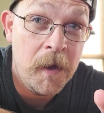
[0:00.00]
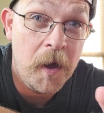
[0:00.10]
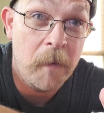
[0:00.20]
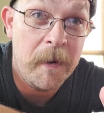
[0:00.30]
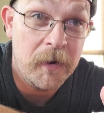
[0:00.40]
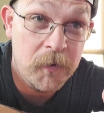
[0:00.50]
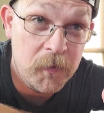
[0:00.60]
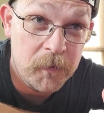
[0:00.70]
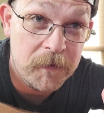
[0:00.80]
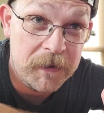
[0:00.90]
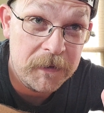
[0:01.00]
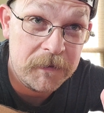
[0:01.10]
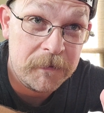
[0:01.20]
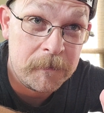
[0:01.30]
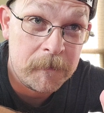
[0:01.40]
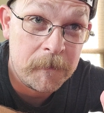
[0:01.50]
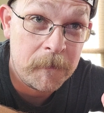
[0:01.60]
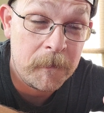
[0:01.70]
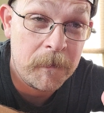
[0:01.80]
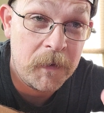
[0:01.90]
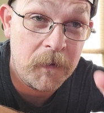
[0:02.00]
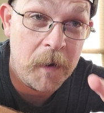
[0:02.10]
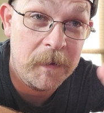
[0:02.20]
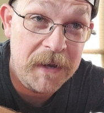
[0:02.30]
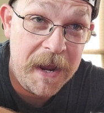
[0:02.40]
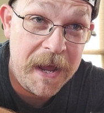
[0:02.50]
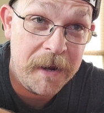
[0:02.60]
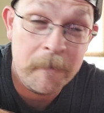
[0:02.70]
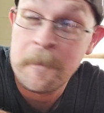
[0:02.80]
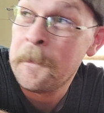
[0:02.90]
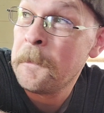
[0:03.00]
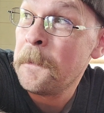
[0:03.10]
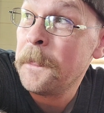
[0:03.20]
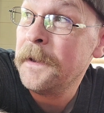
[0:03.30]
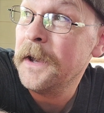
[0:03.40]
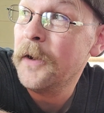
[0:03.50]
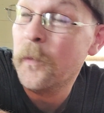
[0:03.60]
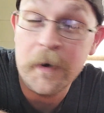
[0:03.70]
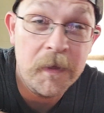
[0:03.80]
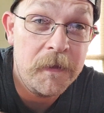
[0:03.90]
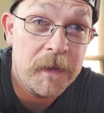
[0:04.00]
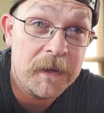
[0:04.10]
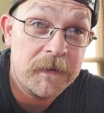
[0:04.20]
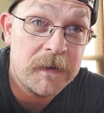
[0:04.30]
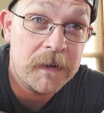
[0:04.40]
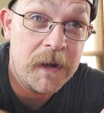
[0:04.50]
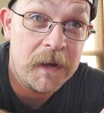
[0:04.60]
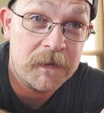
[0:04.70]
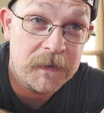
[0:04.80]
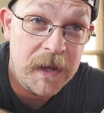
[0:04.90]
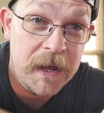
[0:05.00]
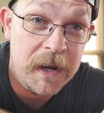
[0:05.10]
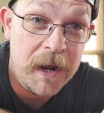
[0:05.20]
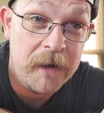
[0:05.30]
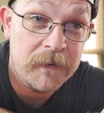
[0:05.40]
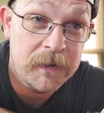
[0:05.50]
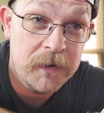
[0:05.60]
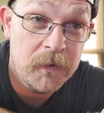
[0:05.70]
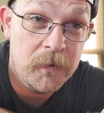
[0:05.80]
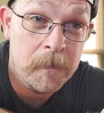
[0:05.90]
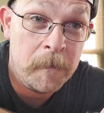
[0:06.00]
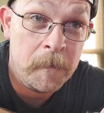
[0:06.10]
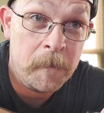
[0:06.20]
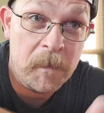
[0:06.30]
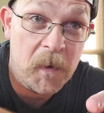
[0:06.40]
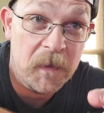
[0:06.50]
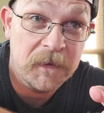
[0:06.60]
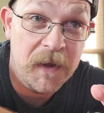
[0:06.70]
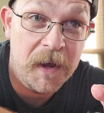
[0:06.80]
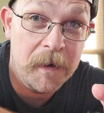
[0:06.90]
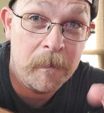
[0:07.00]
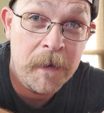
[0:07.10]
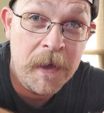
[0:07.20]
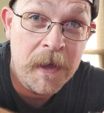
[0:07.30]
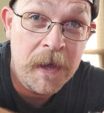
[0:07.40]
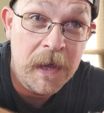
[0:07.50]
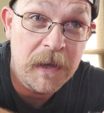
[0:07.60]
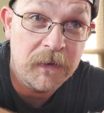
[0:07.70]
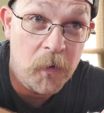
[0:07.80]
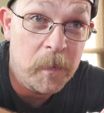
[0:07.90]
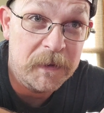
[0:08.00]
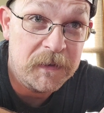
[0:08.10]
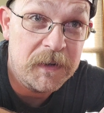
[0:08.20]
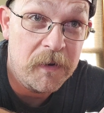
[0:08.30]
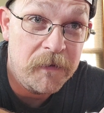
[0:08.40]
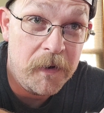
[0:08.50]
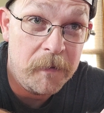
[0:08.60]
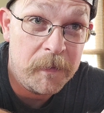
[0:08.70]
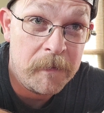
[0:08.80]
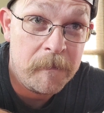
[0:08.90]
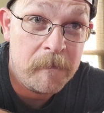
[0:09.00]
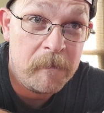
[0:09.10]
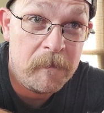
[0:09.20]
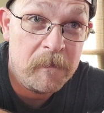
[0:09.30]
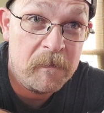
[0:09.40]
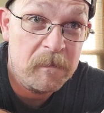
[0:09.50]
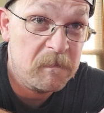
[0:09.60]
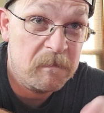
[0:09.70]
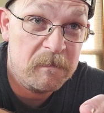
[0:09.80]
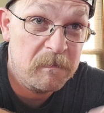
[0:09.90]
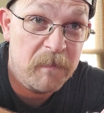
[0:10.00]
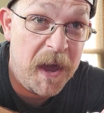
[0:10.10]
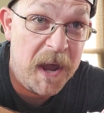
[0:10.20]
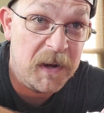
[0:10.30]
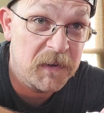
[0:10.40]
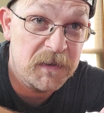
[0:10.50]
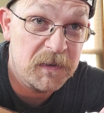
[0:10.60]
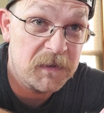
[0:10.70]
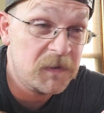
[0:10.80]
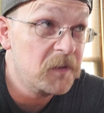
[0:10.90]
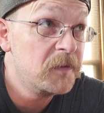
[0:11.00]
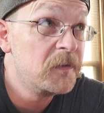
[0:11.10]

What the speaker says: about cool things. So I'm a dad, and one of the things that as a dad I have to do all the time is open stuff up. Packages of